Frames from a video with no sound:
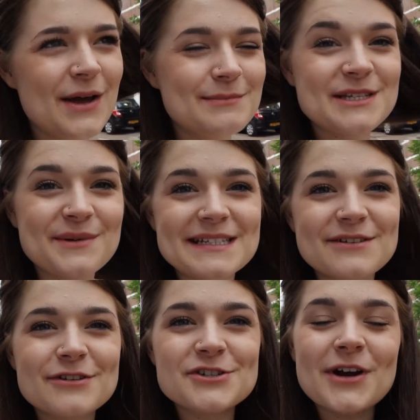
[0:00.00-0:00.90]
So I'm just
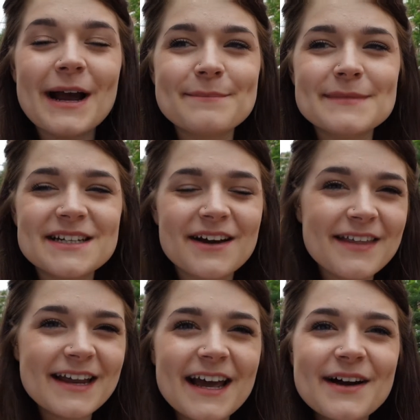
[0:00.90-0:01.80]
waiting for a tram to go
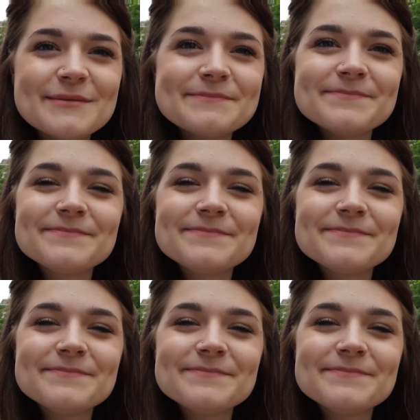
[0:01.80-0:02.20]
there now.